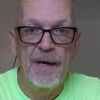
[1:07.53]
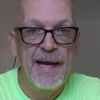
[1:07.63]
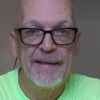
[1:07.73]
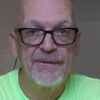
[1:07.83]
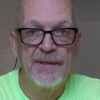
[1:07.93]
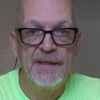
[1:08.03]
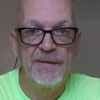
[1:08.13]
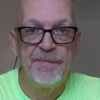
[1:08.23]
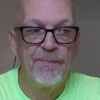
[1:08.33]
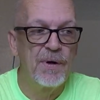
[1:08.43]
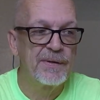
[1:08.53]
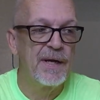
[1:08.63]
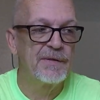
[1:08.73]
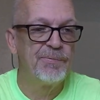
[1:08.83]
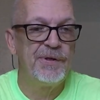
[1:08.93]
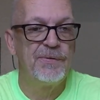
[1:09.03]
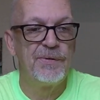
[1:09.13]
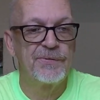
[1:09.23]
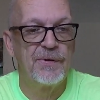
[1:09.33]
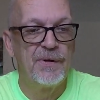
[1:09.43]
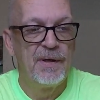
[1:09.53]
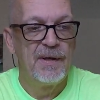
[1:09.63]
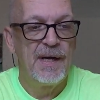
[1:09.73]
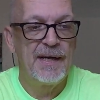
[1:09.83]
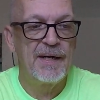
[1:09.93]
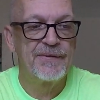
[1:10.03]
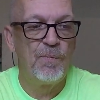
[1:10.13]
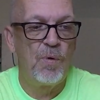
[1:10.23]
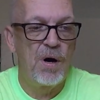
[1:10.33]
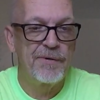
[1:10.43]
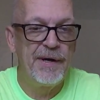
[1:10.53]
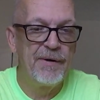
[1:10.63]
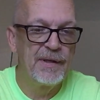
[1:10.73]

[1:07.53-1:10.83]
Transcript: I hadn't seen these before. I thought it was pretty cool. So I got some water here.